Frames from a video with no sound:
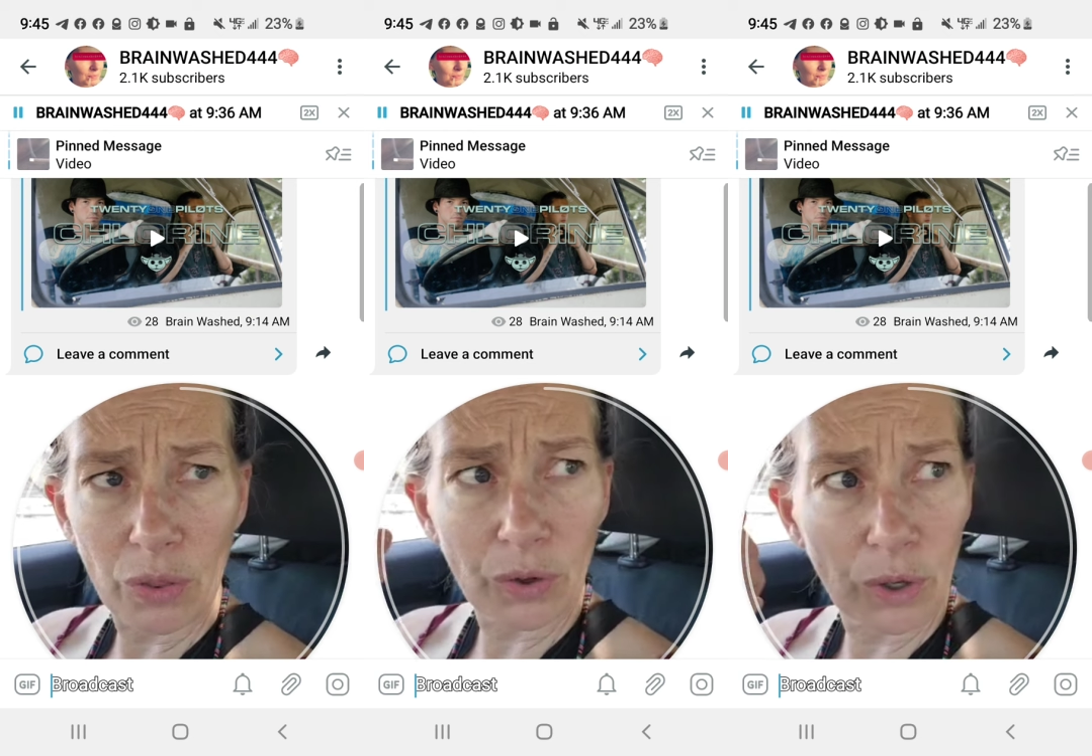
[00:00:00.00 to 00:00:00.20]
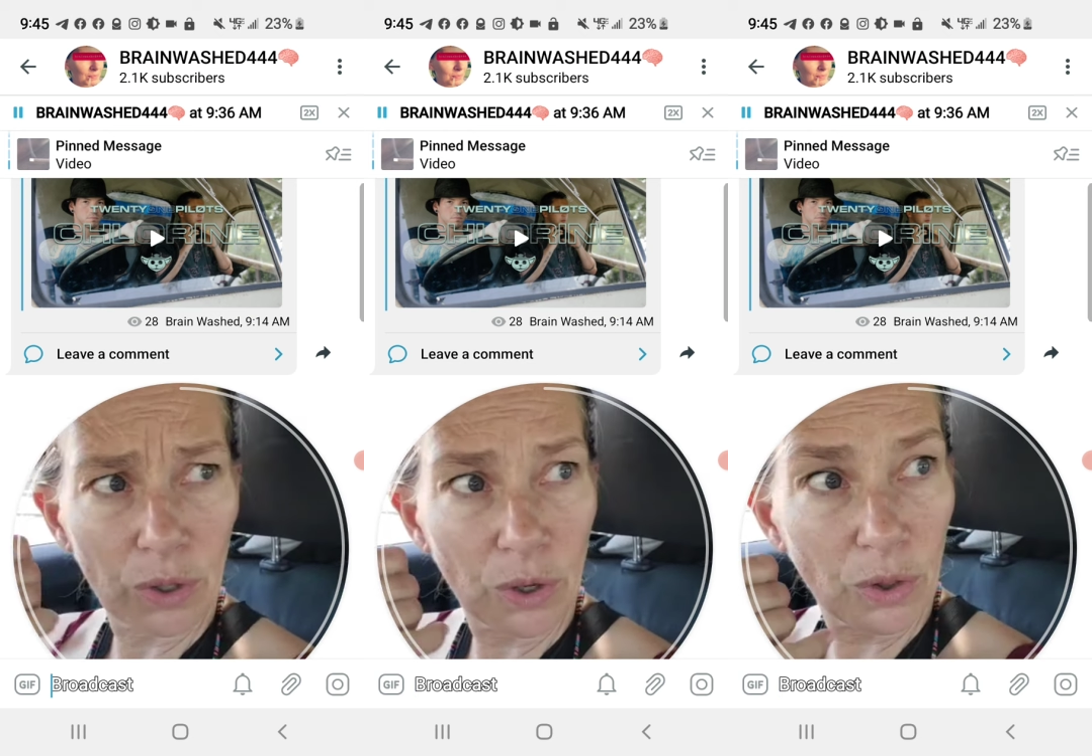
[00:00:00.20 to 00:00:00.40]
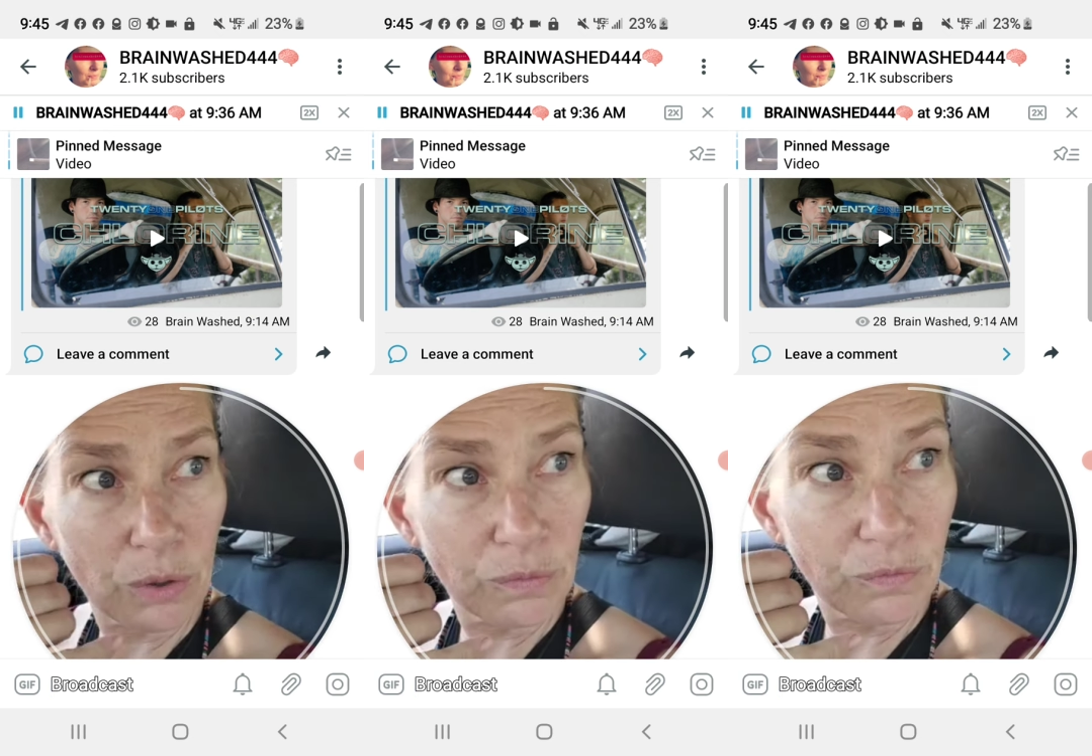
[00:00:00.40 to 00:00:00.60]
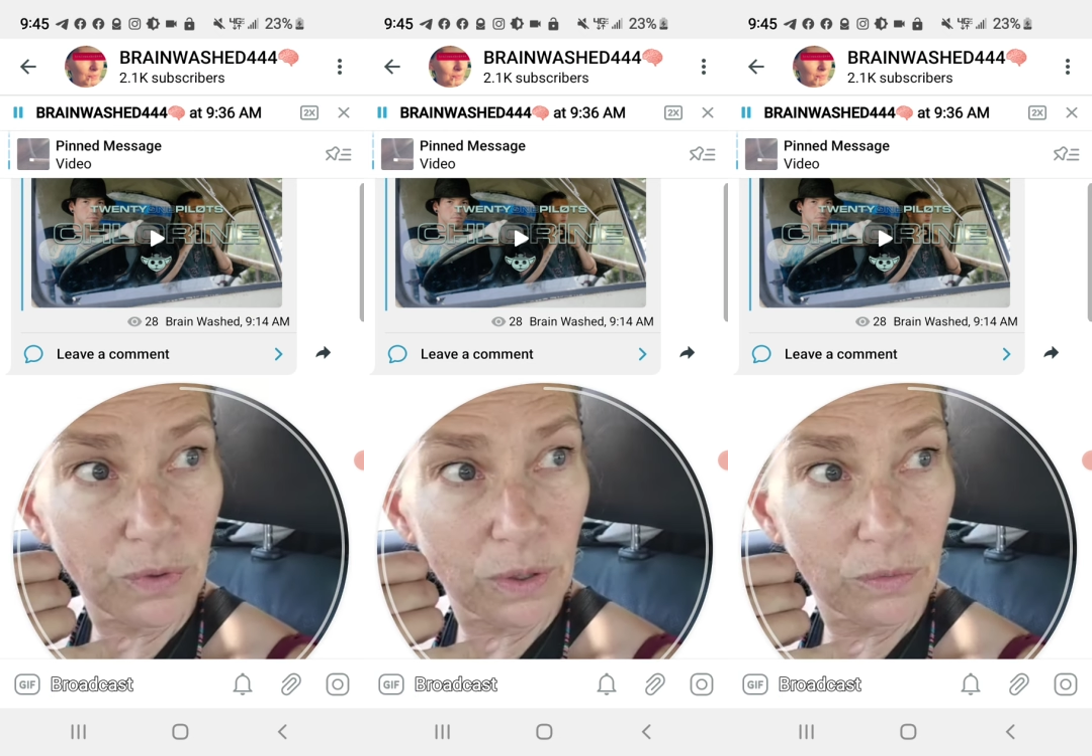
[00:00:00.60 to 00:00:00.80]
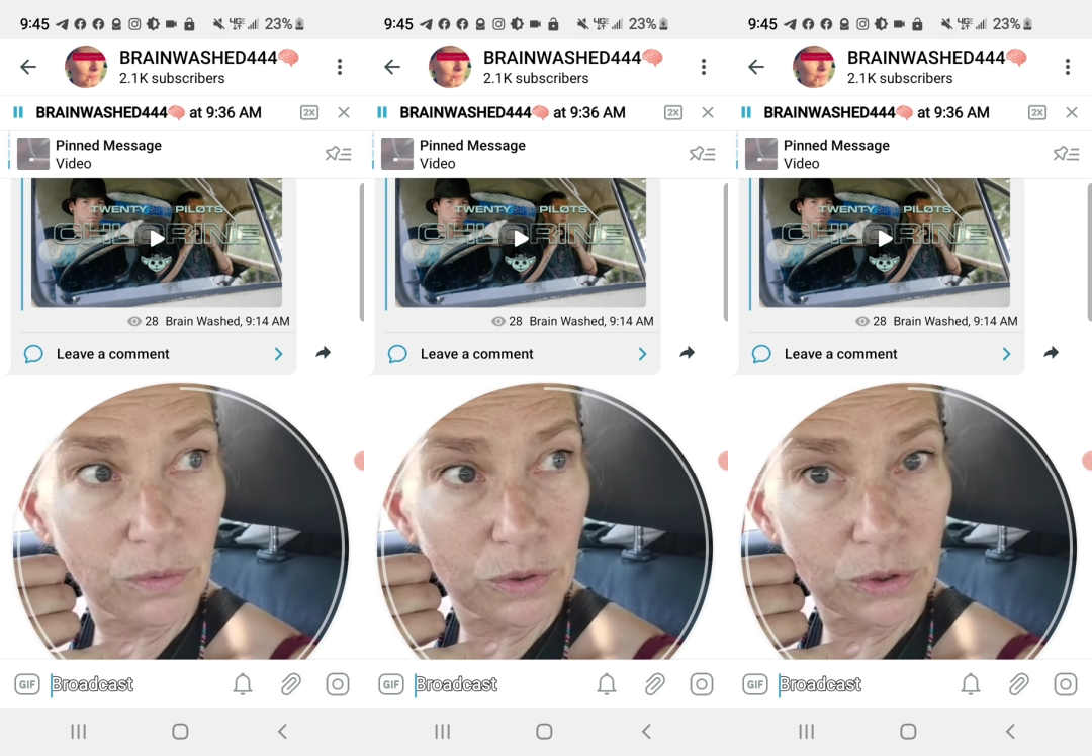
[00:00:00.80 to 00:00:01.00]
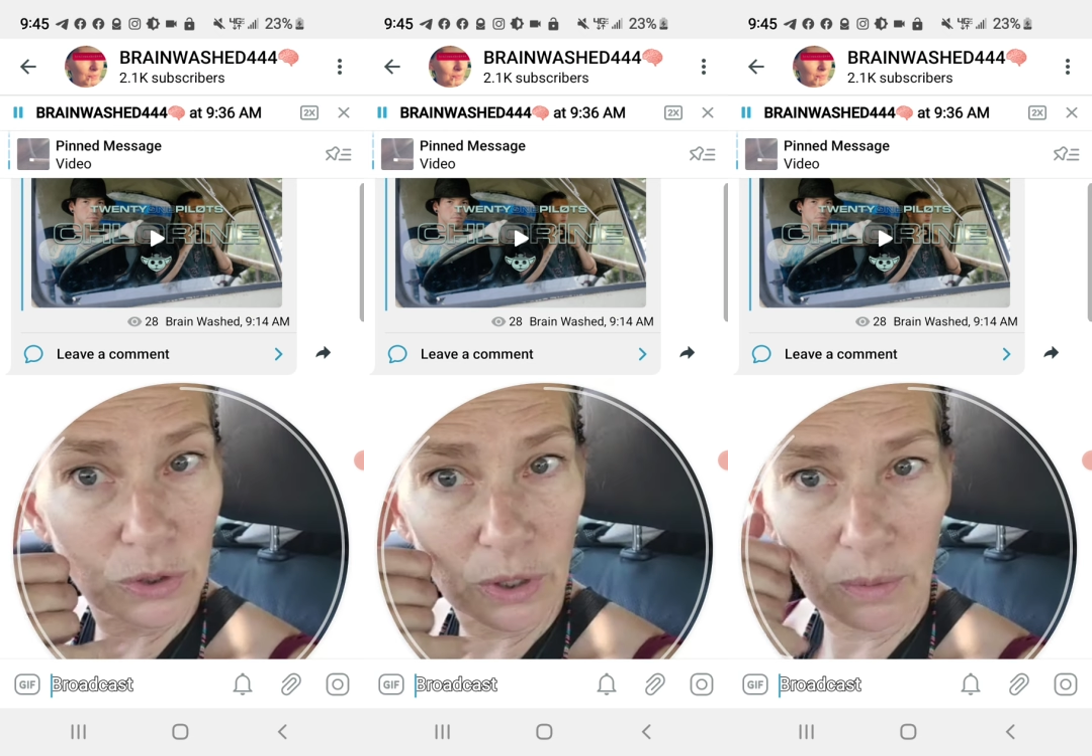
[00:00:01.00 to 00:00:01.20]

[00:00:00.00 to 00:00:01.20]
Heather had another fever